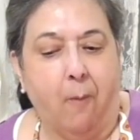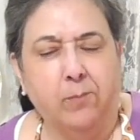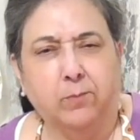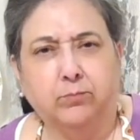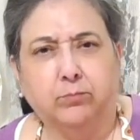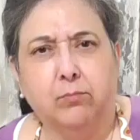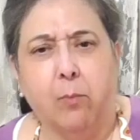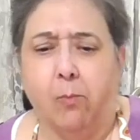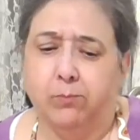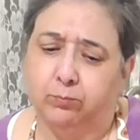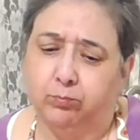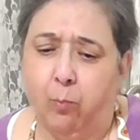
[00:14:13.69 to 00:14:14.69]

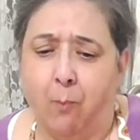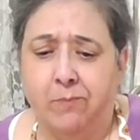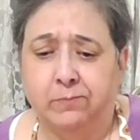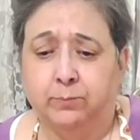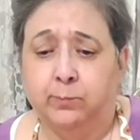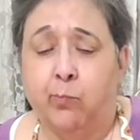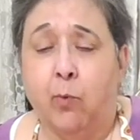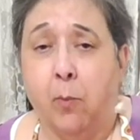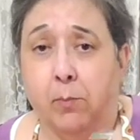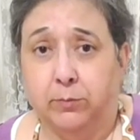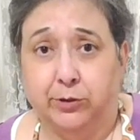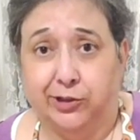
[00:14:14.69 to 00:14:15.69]
You
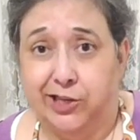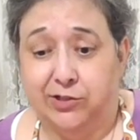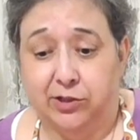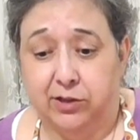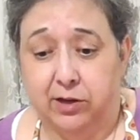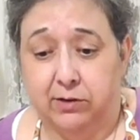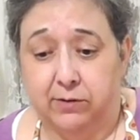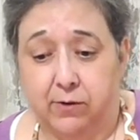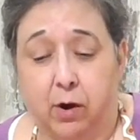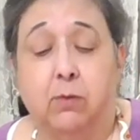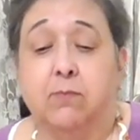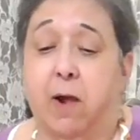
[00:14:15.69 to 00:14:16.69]
can taste all the...
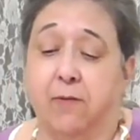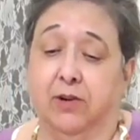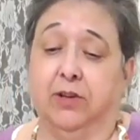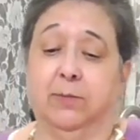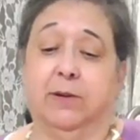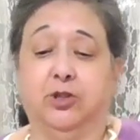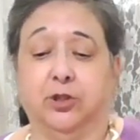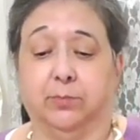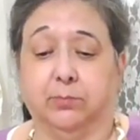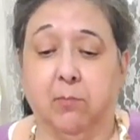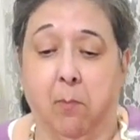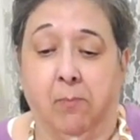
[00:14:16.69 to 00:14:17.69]
oh, I forgot to
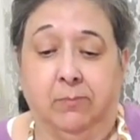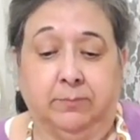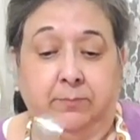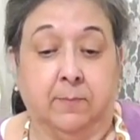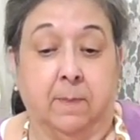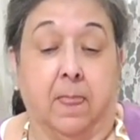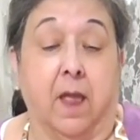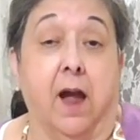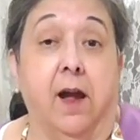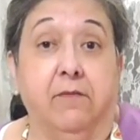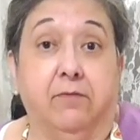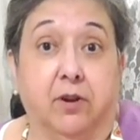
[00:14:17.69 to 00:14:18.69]
mention.
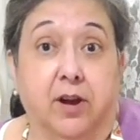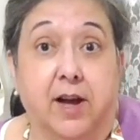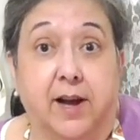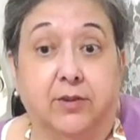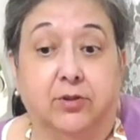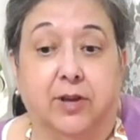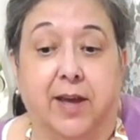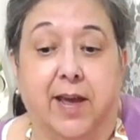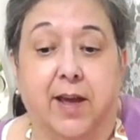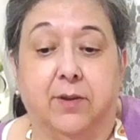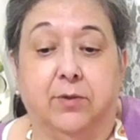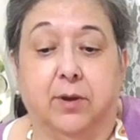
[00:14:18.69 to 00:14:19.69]
I forgot to
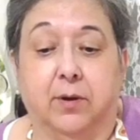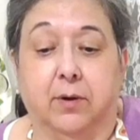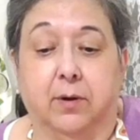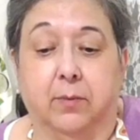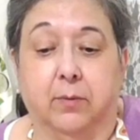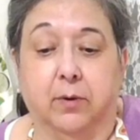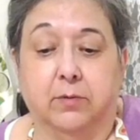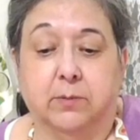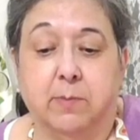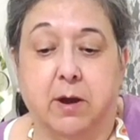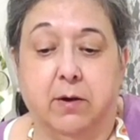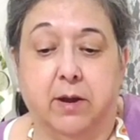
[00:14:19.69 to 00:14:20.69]
add the
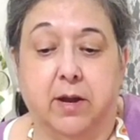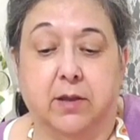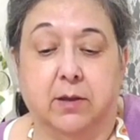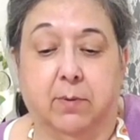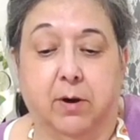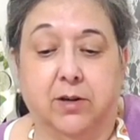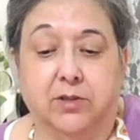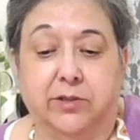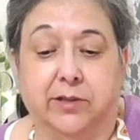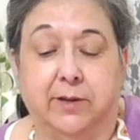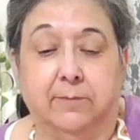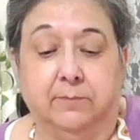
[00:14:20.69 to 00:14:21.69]
rosemary and the
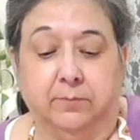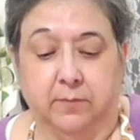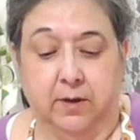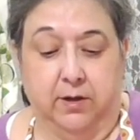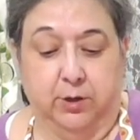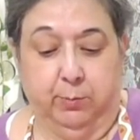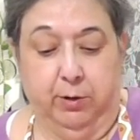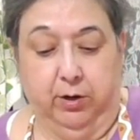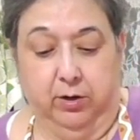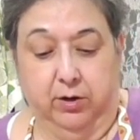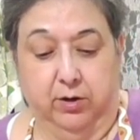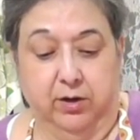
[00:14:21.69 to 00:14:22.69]
parsley,
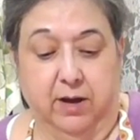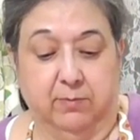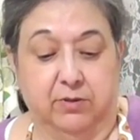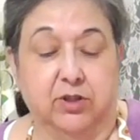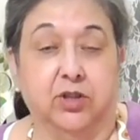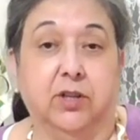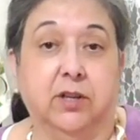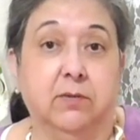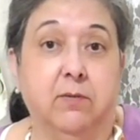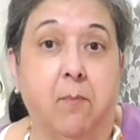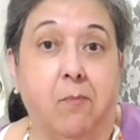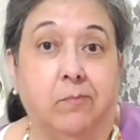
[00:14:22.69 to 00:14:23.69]
sprinkled it on top of the chicken.